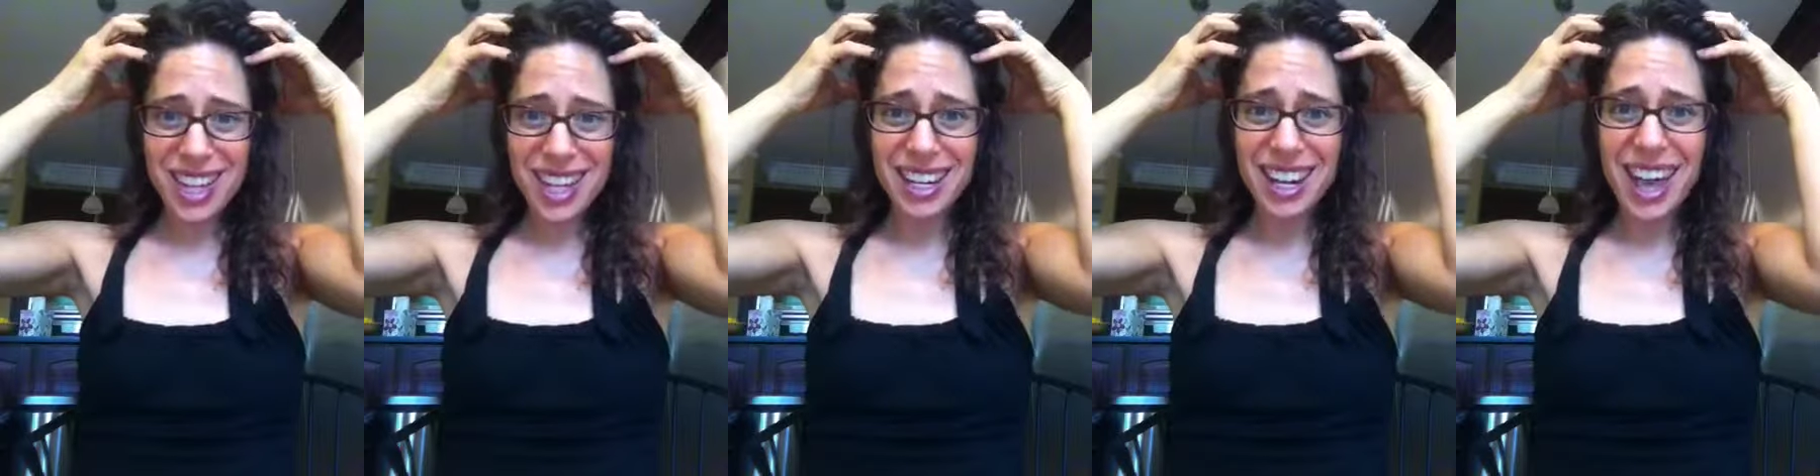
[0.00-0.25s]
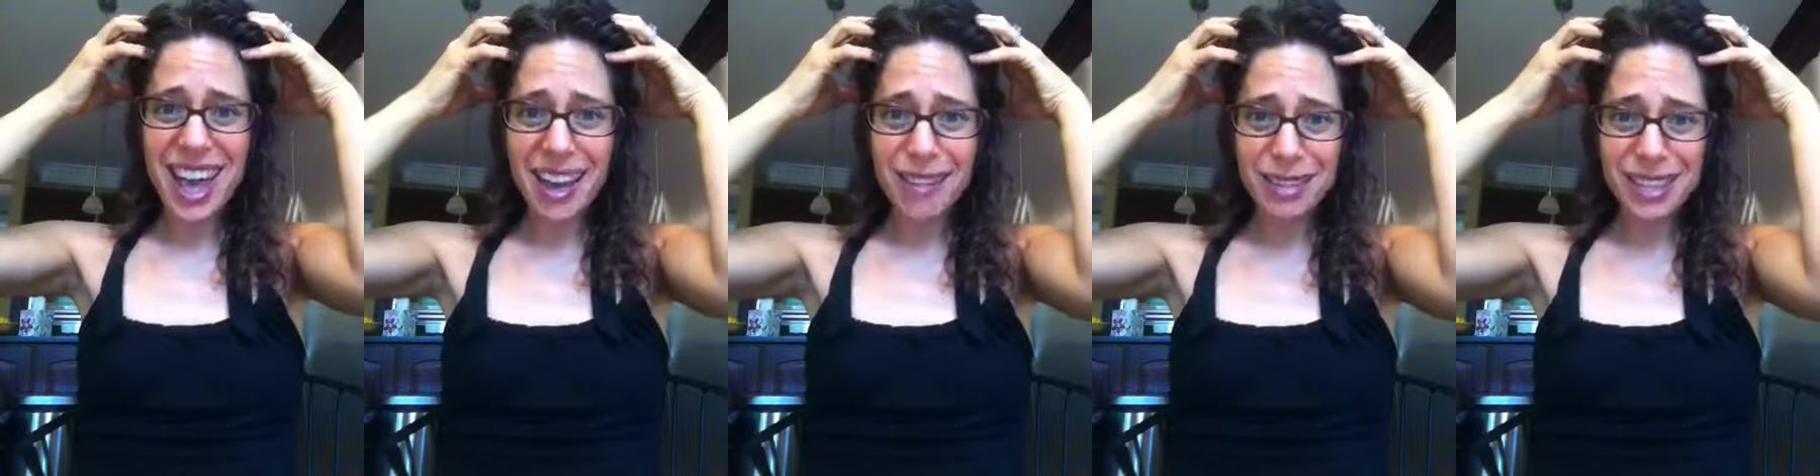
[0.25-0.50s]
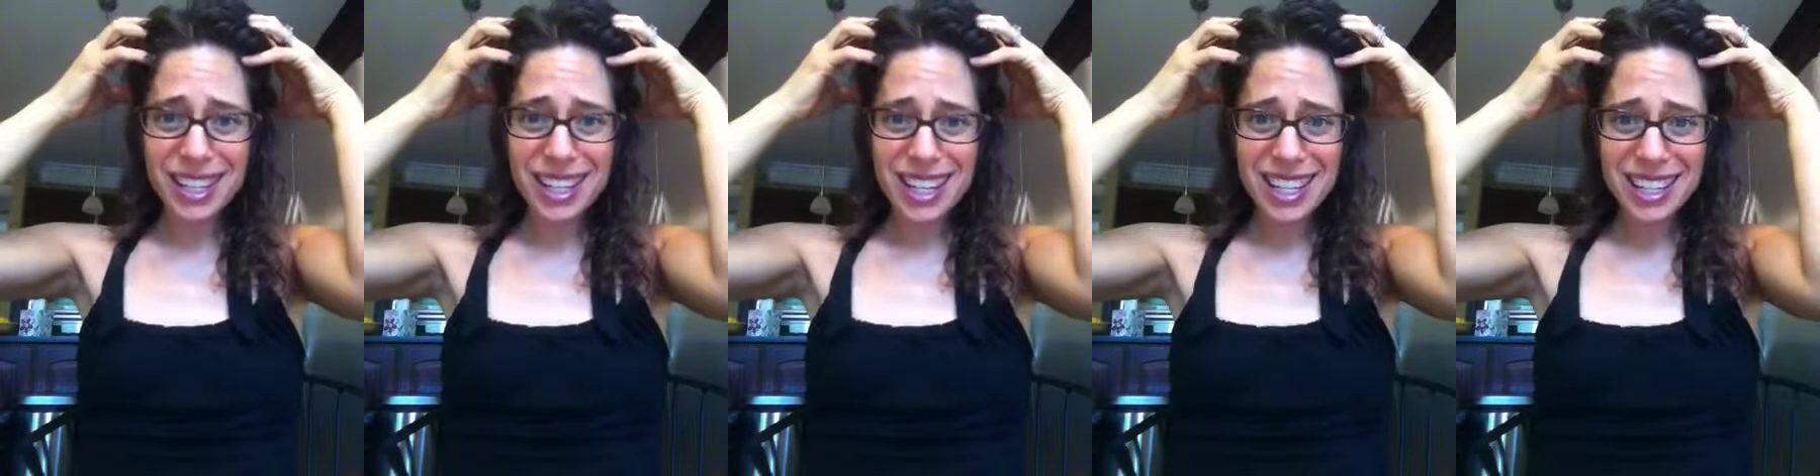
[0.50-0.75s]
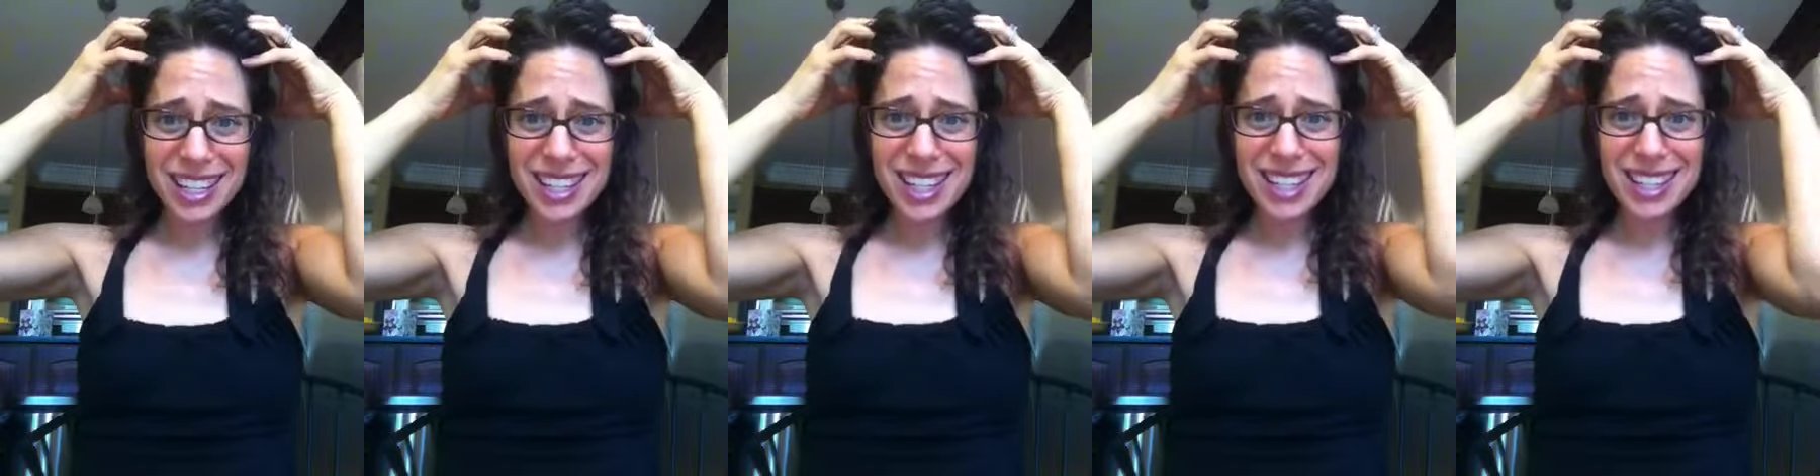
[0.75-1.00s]
That
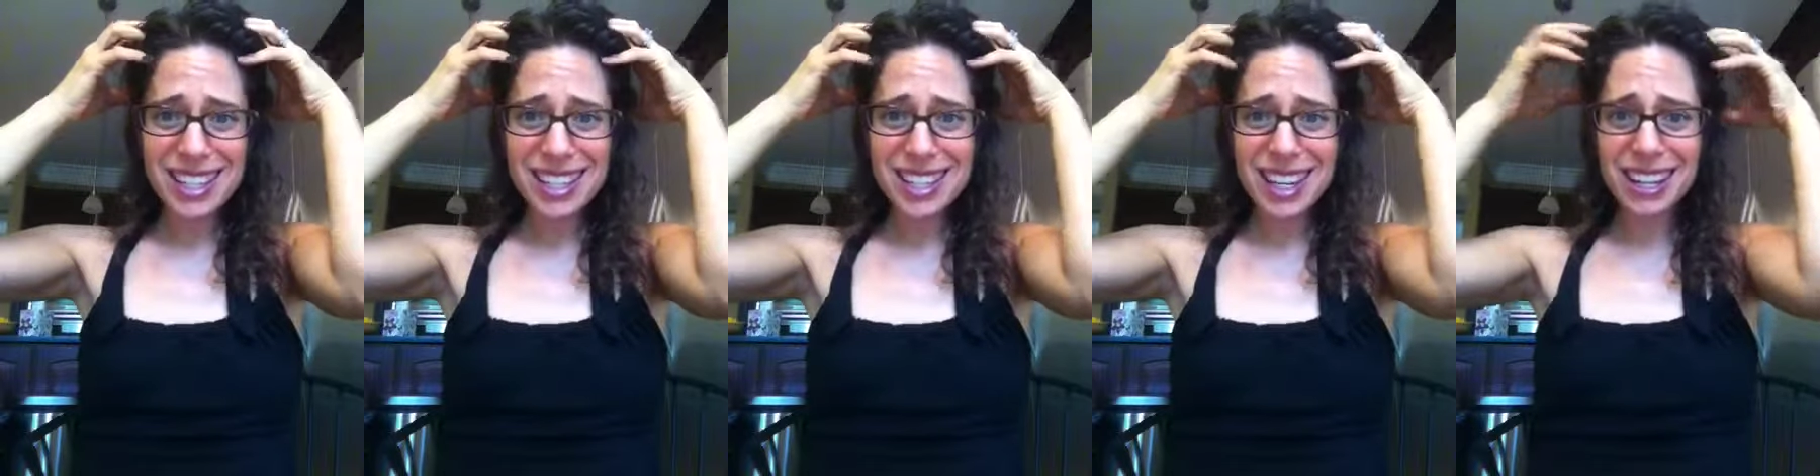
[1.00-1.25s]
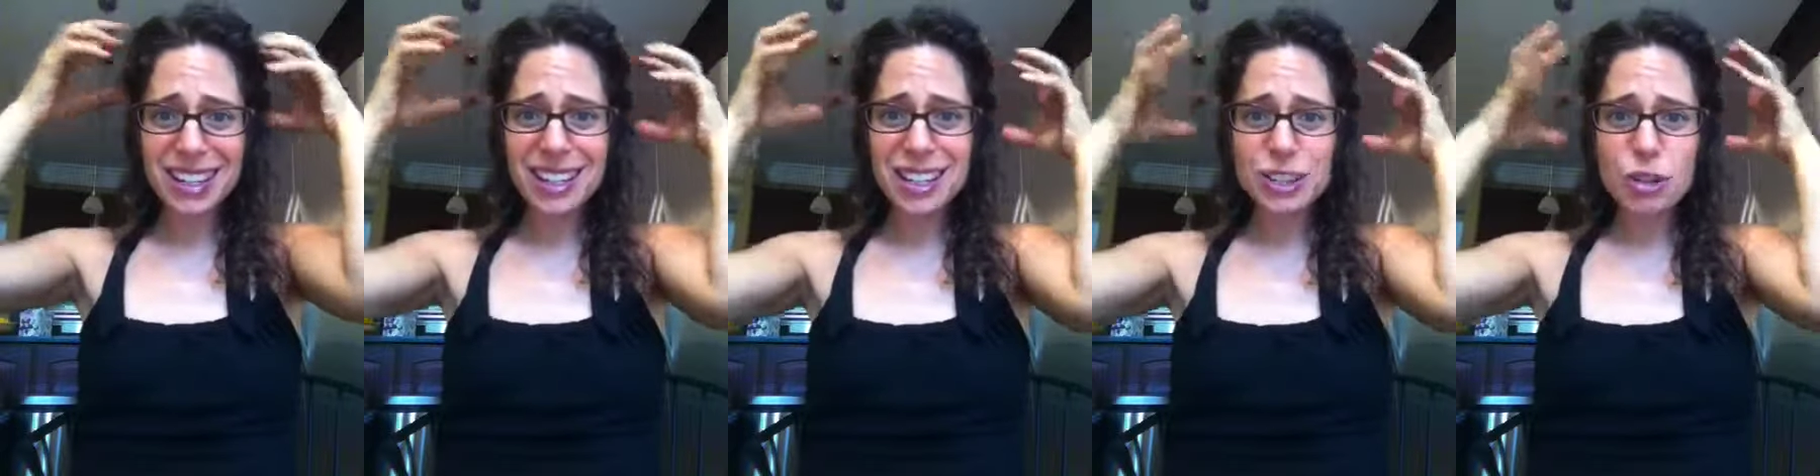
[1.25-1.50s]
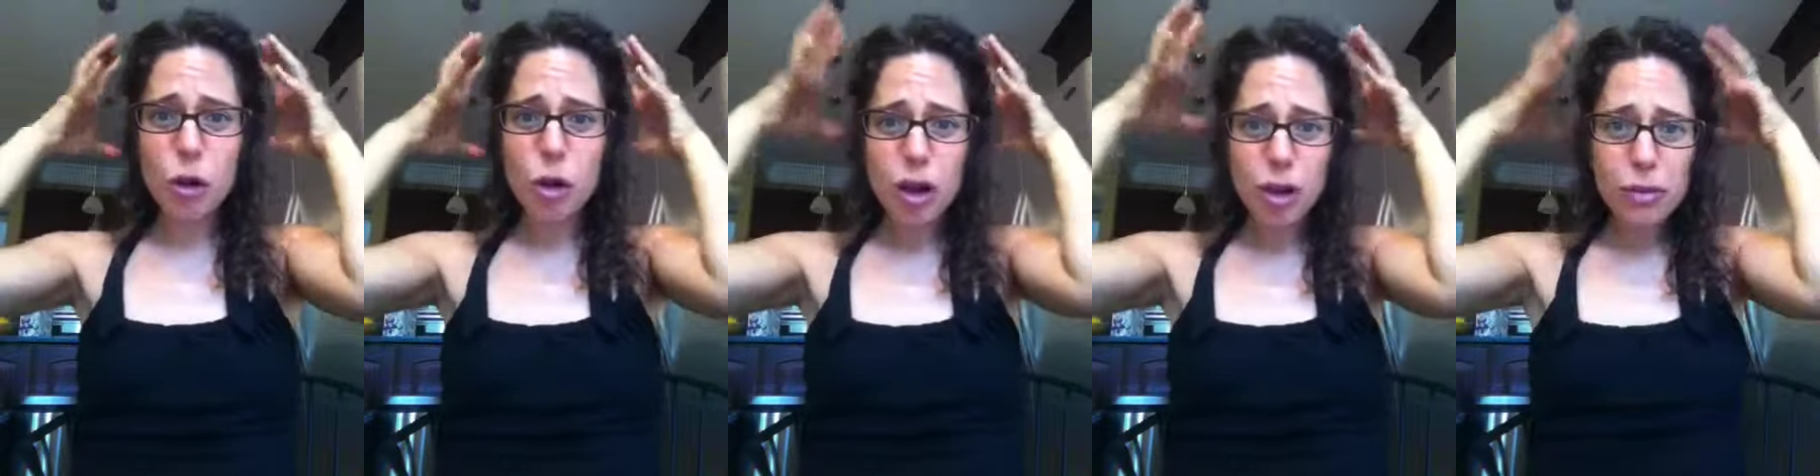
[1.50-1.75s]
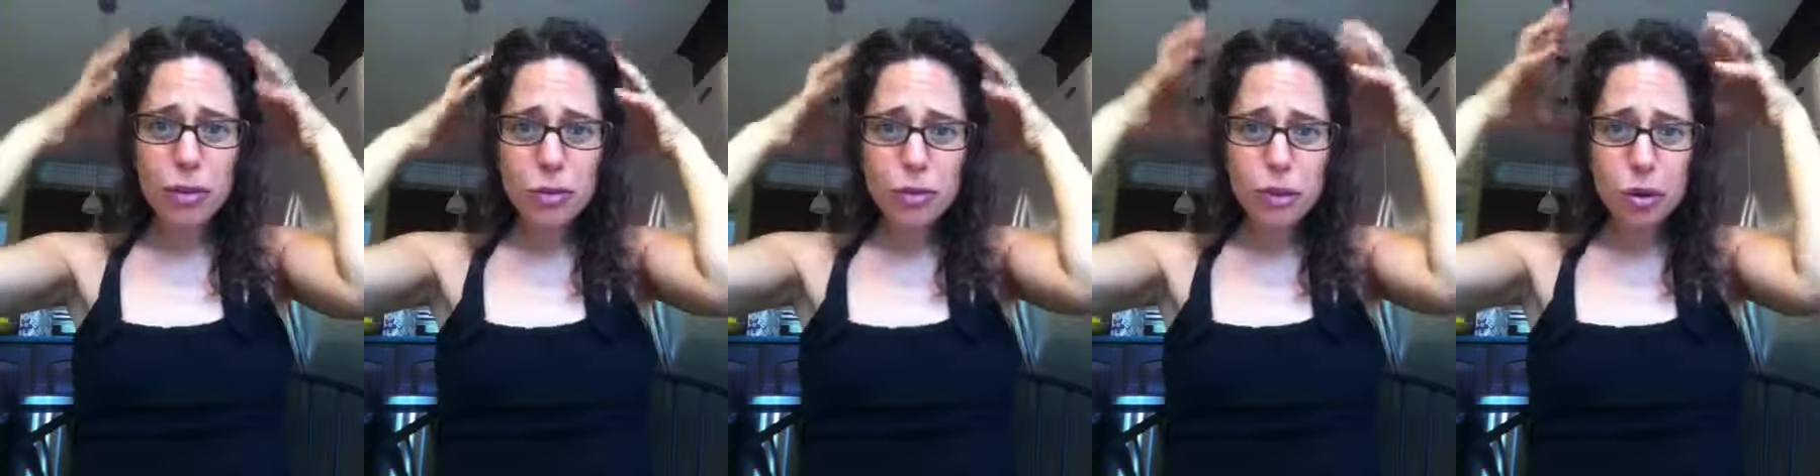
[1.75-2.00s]
heaviness, that stuckness,
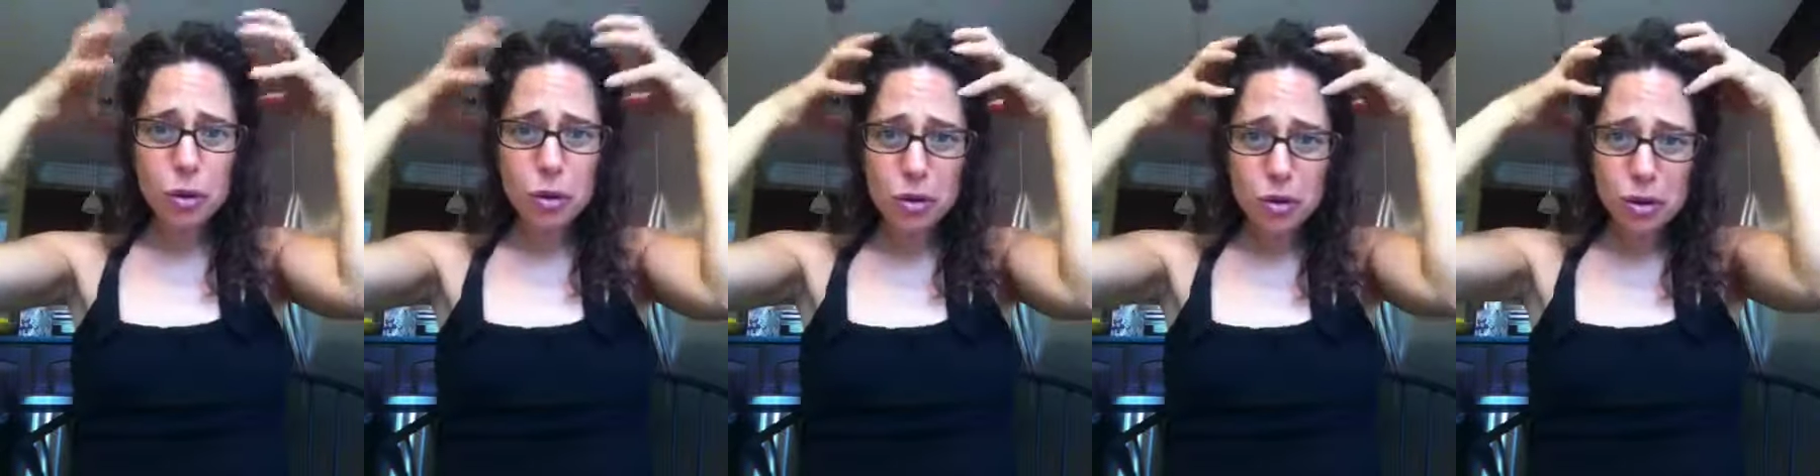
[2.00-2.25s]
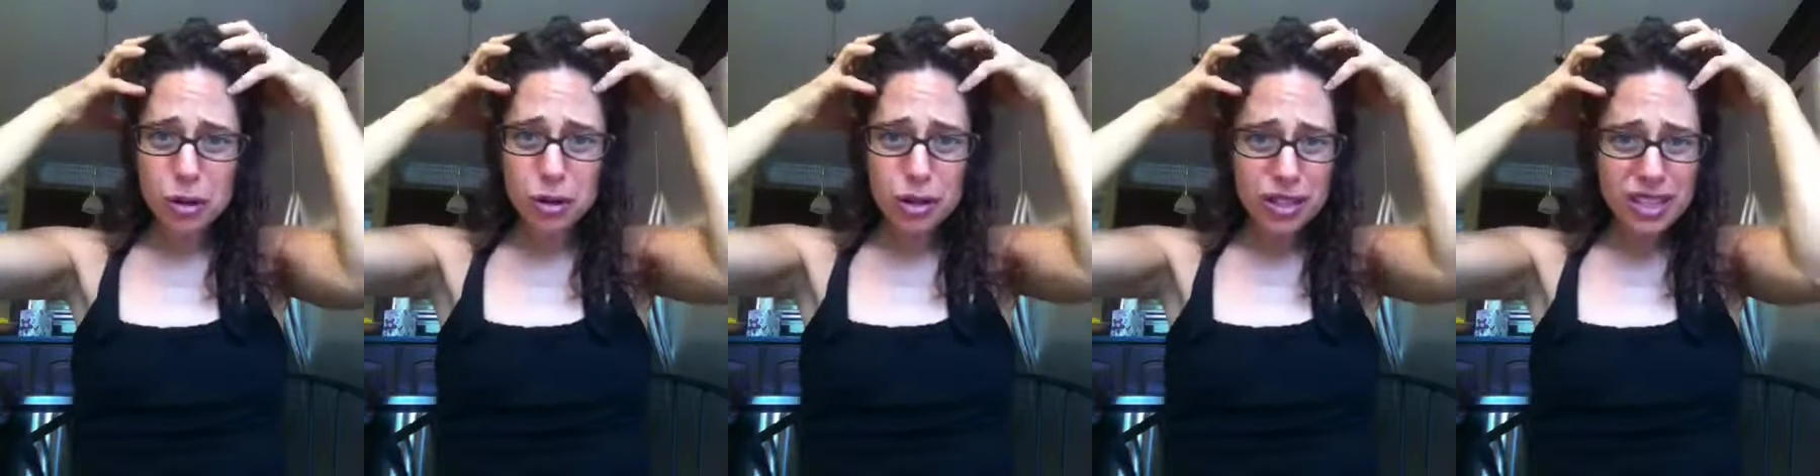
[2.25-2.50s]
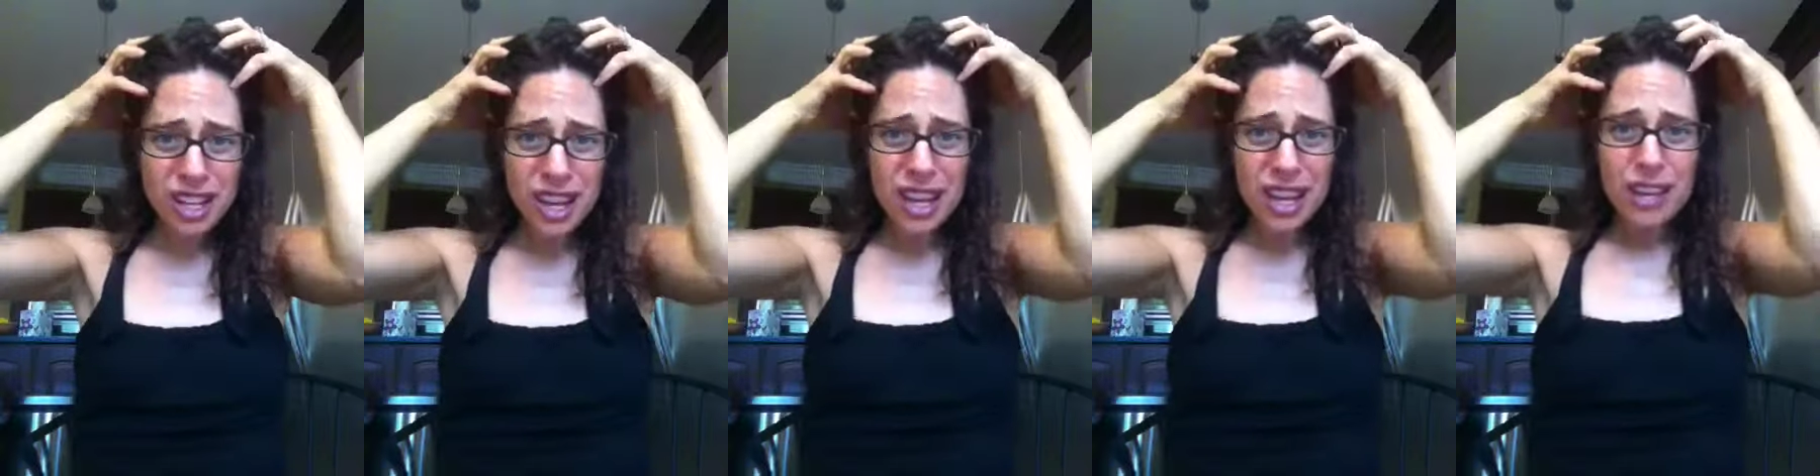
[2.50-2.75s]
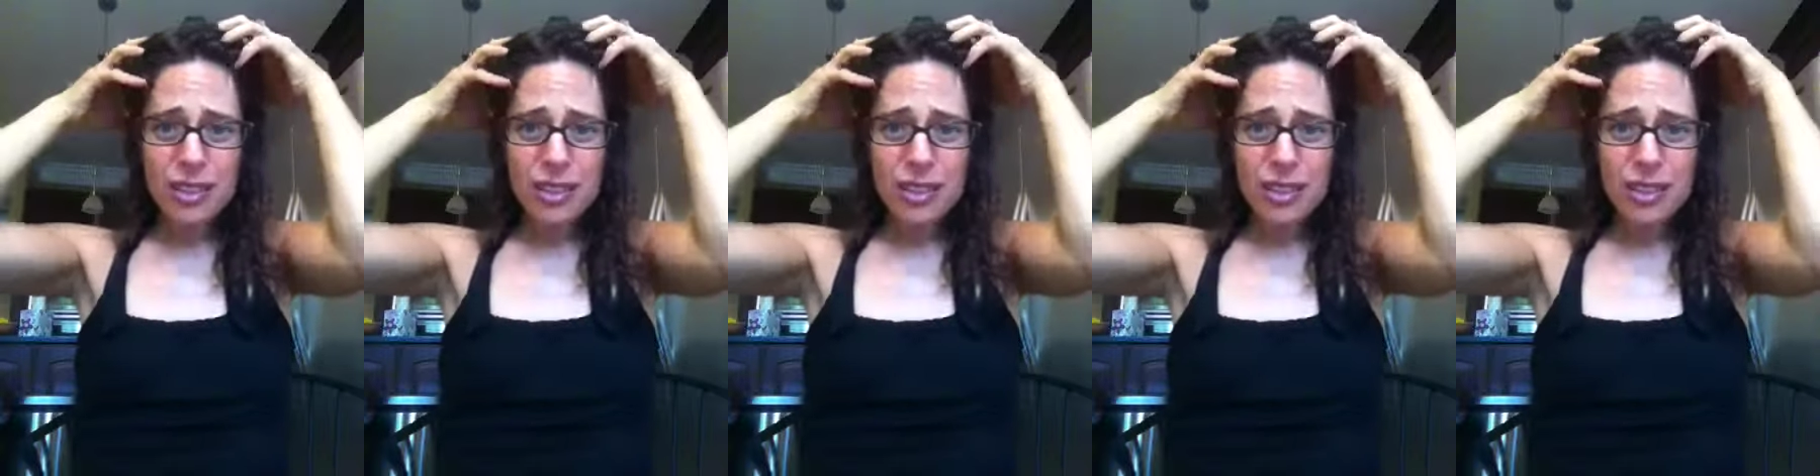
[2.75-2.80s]
all those ogres,